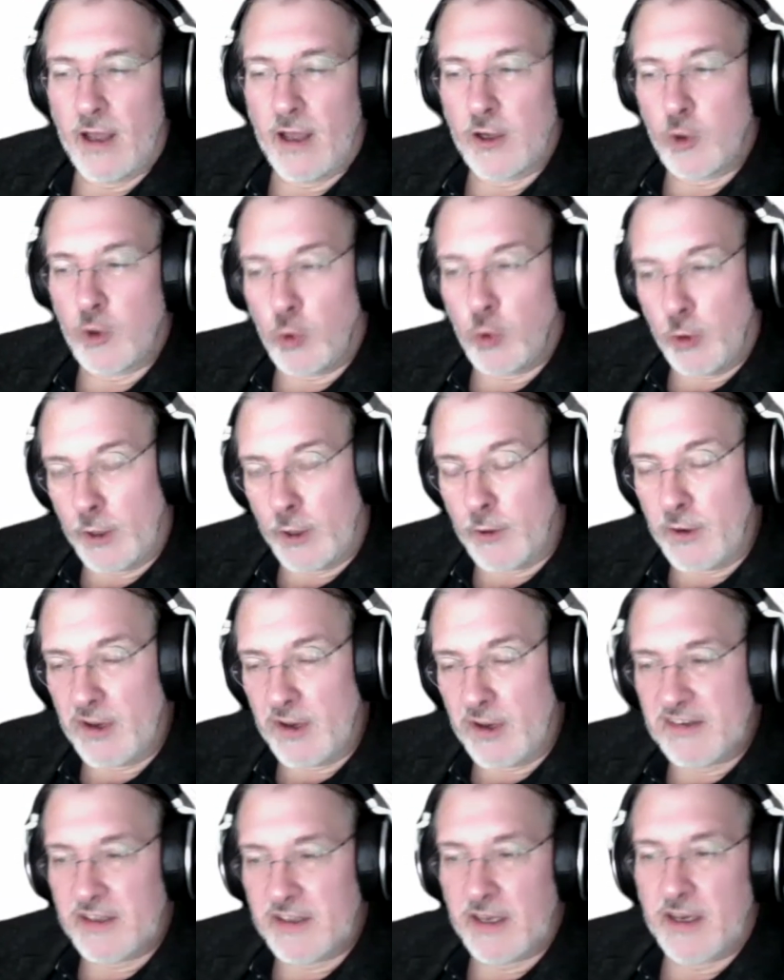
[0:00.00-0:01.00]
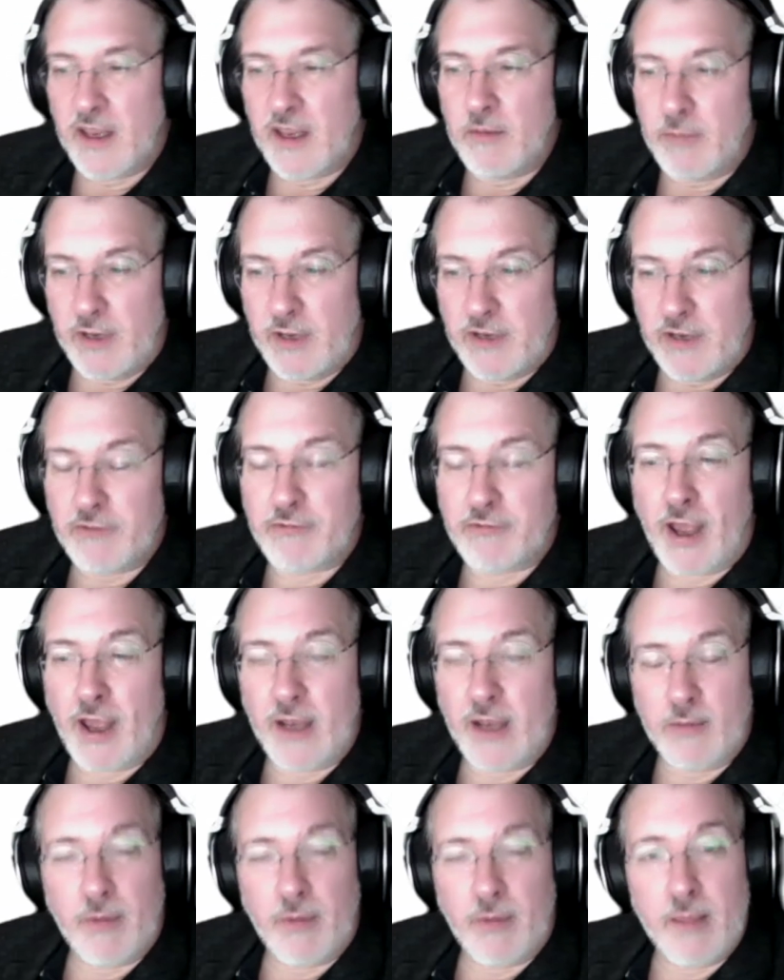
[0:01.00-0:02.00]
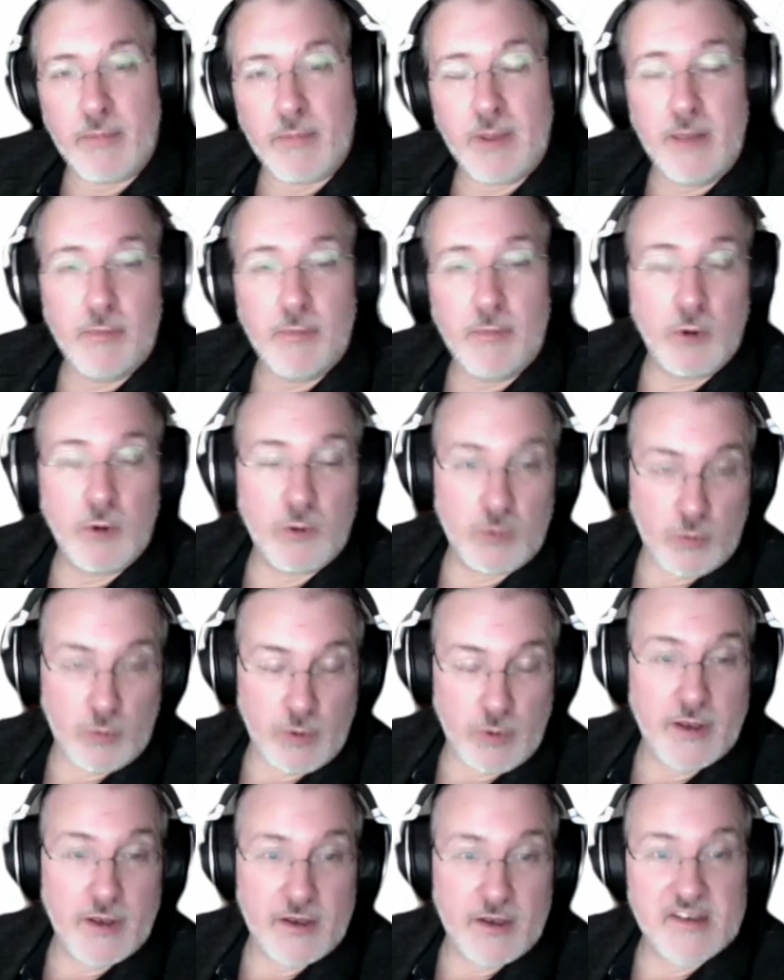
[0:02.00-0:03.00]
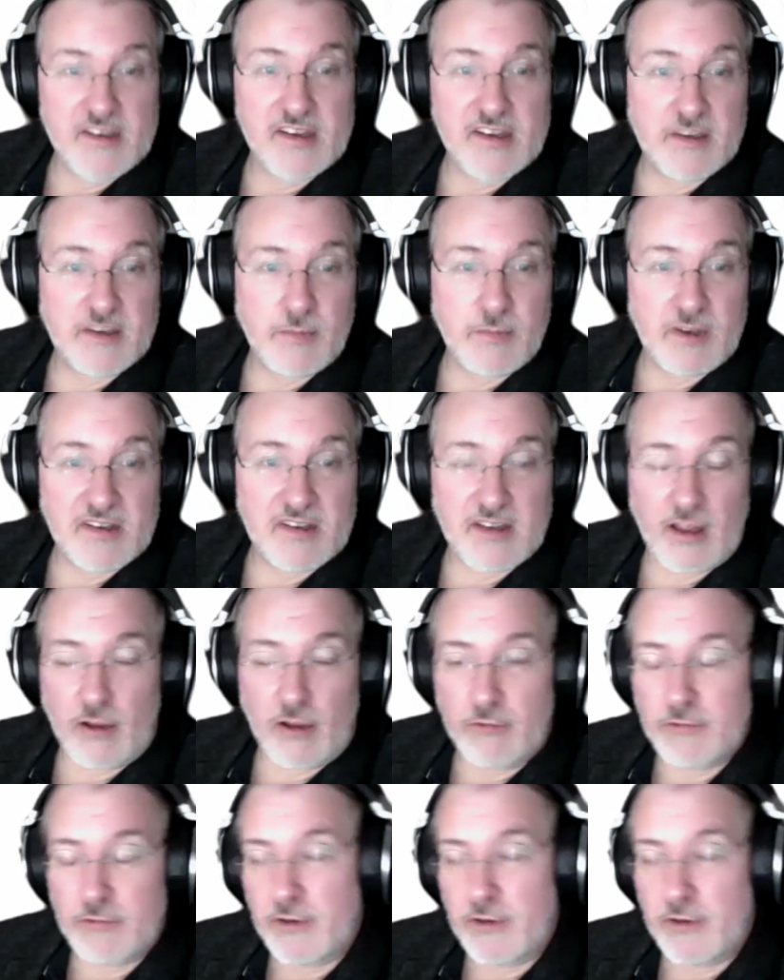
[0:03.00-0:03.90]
queries that can be defined by people within the system itself.